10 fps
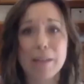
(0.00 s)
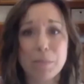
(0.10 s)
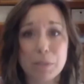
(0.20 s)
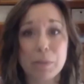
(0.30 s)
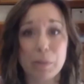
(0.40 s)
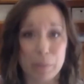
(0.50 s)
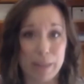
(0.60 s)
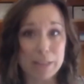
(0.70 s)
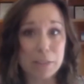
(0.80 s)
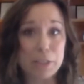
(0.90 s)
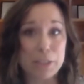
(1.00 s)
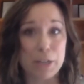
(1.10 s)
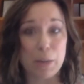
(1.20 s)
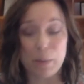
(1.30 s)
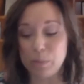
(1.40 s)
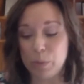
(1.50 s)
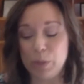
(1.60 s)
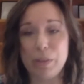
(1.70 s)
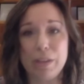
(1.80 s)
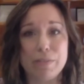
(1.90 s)
Absolutely. Well, that's good to know. And when
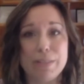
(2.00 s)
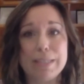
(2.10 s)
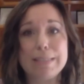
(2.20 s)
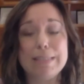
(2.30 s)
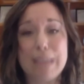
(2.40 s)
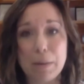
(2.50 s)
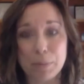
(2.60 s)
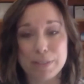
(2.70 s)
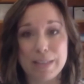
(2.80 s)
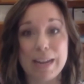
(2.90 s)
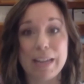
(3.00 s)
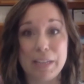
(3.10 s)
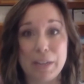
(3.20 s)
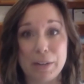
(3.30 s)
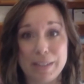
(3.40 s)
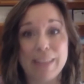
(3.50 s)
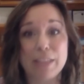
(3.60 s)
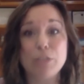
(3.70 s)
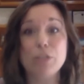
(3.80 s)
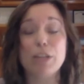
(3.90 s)
you think of 6 to 10% a year, yeah,
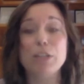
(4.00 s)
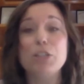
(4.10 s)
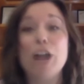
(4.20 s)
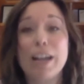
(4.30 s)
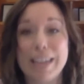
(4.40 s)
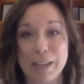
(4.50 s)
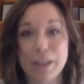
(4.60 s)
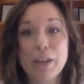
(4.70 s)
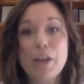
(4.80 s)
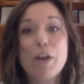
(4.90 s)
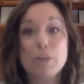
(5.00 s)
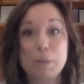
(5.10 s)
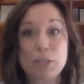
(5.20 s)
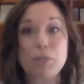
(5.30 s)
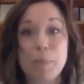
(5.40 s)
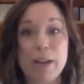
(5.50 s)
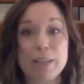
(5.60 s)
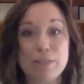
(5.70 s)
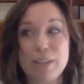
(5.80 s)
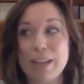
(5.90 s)
that's shocking, especially for
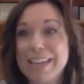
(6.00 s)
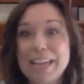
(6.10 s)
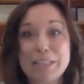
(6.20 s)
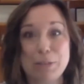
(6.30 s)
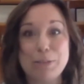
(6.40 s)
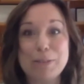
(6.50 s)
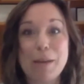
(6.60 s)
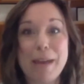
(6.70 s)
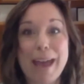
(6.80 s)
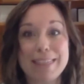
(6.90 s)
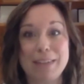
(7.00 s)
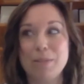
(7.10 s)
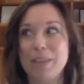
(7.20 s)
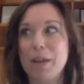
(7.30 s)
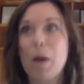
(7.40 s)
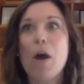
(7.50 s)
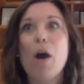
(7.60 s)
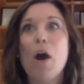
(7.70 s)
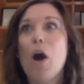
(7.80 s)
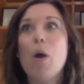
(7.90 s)
parents of young kids. You do that math and you think,
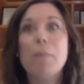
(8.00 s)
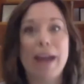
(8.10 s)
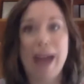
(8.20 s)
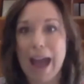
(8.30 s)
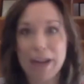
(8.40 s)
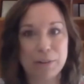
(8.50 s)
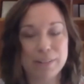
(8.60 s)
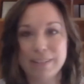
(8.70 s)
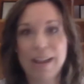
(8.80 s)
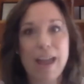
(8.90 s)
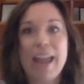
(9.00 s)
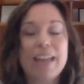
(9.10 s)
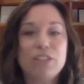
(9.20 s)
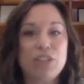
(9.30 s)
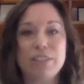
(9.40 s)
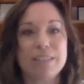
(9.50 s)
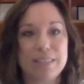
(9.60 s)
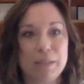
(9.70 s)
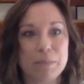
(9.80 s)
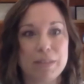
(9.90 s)
oh my, it
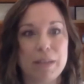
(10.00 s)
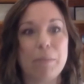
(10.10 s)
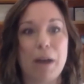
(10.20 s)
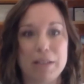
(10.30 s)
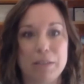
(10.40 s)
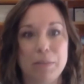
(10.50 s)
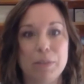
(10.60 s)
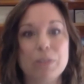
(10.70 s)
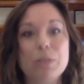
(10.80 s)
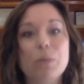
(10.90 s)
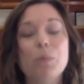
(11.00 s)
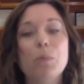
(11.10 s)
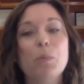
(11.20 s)
seems impossible. So,